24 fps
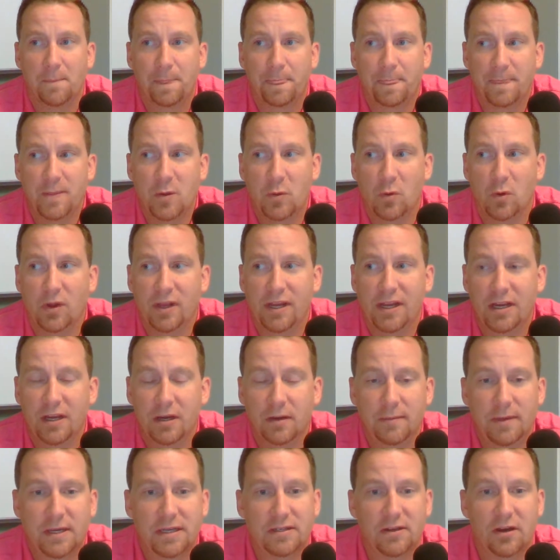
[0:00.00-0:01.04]
you will hear
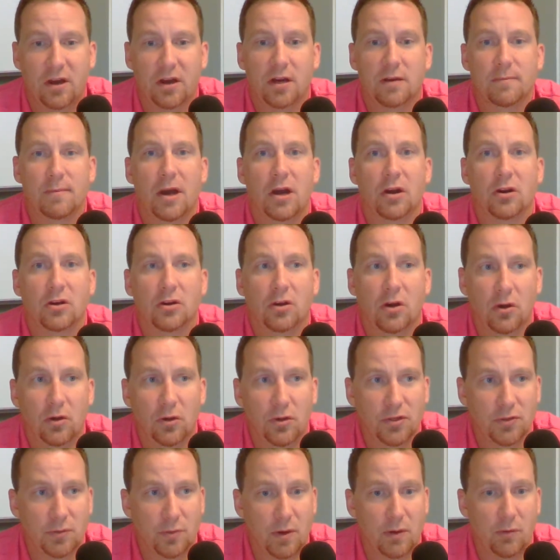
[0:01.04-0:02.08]
me talk about
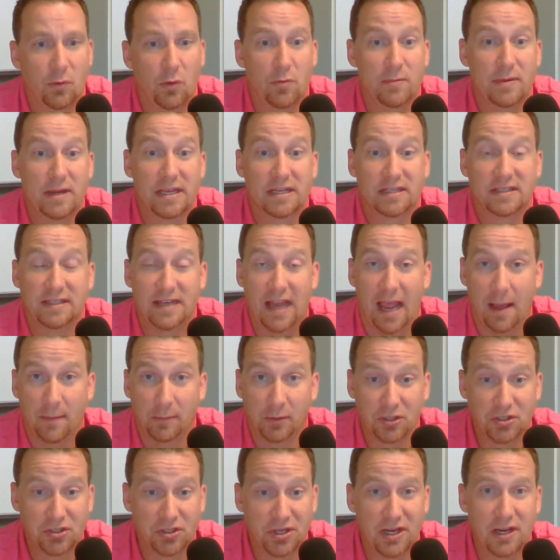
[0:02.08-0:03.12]
goals. We will be
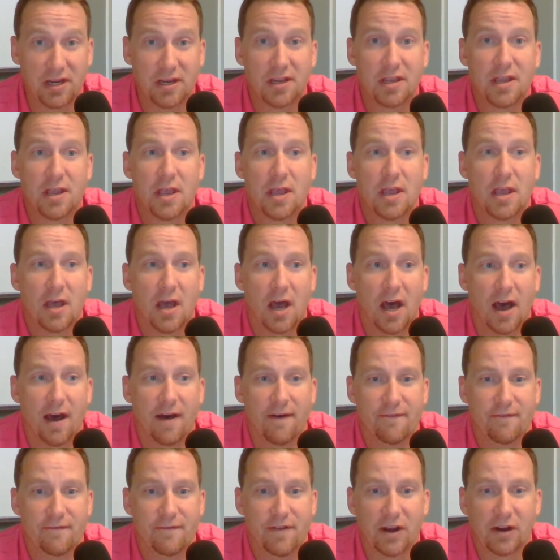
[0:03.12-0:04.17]
establishing
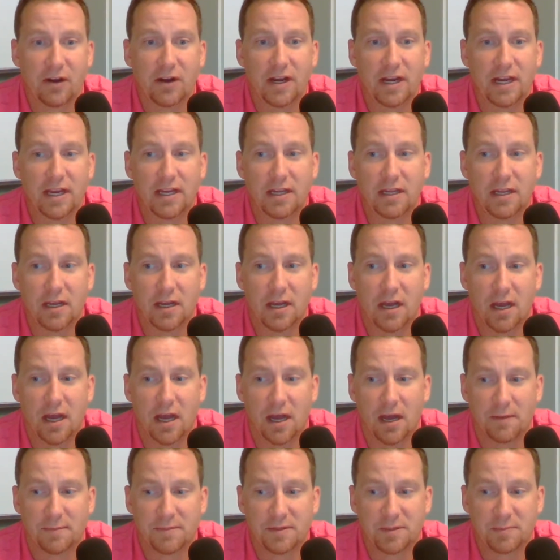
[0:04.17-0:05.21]
very
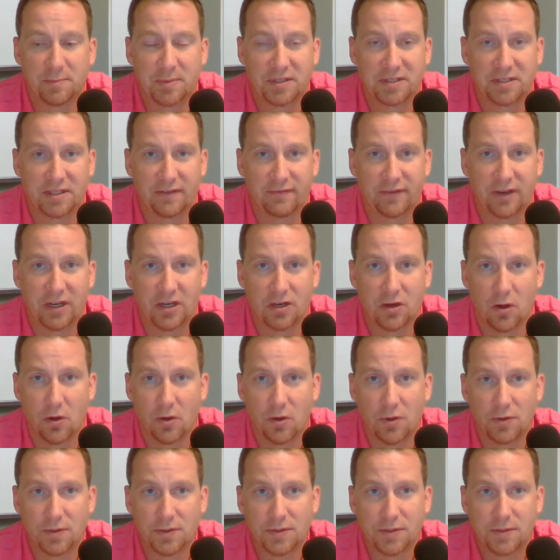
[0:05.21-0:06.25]
specific
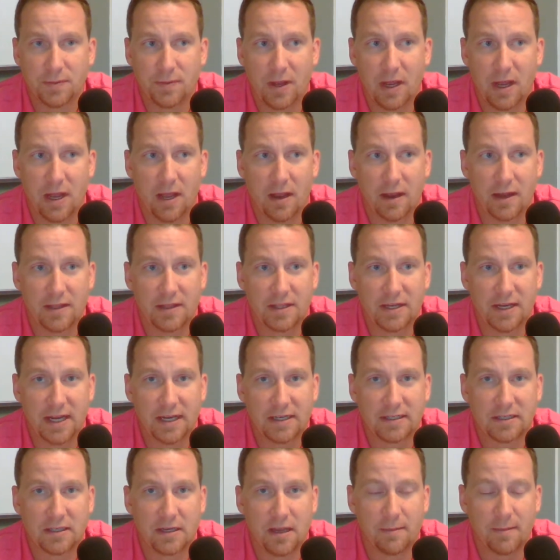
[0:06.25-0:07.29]
goals in the
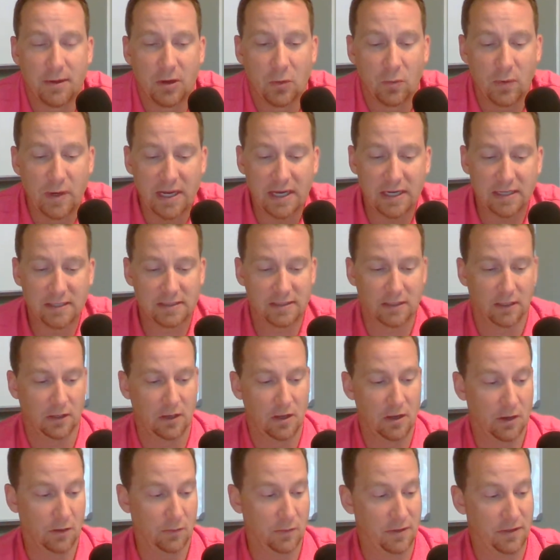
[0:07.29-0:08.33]
next coming weeks,
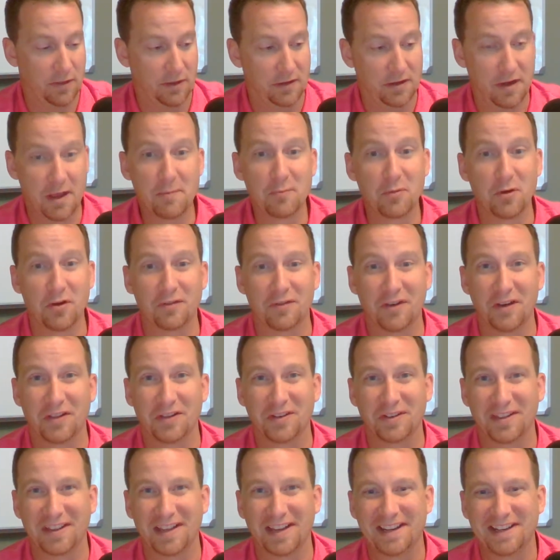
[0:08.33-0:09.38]
along with a number of
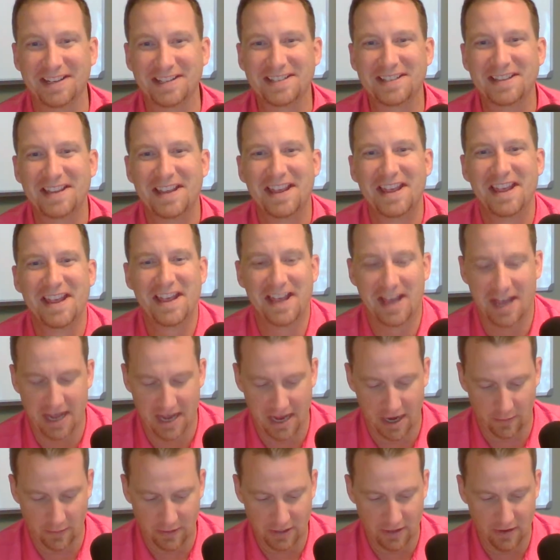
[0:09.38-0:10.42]
other things.
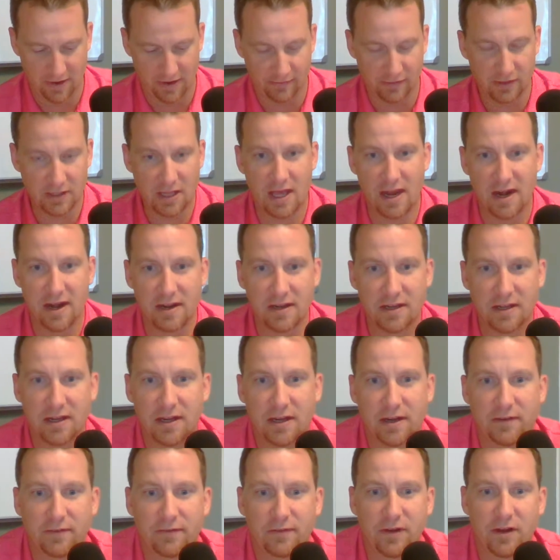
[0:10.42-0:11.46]
We do have a lot
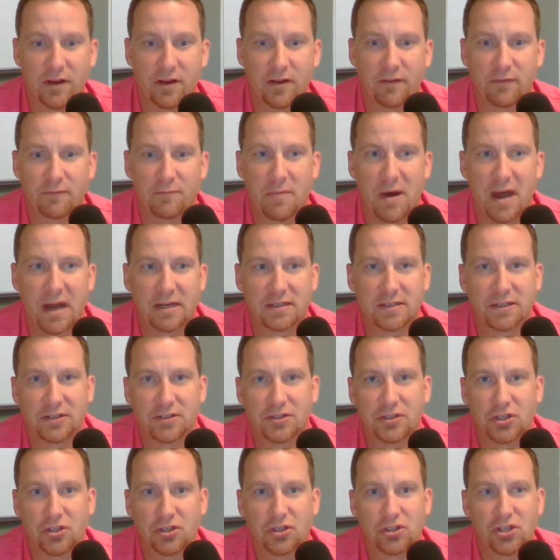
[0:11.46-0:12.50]
of boxes
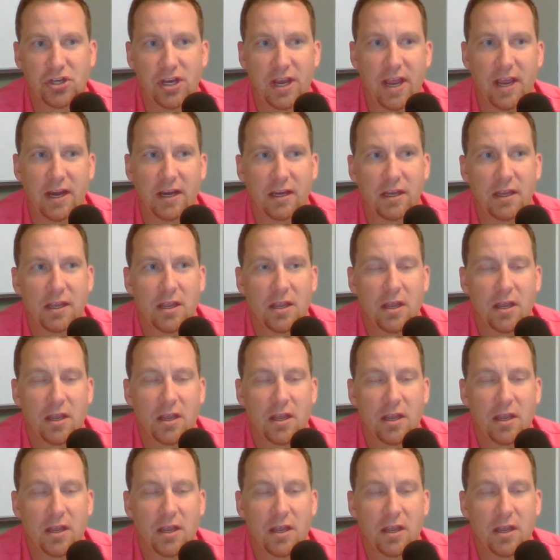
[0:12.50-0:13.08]
to check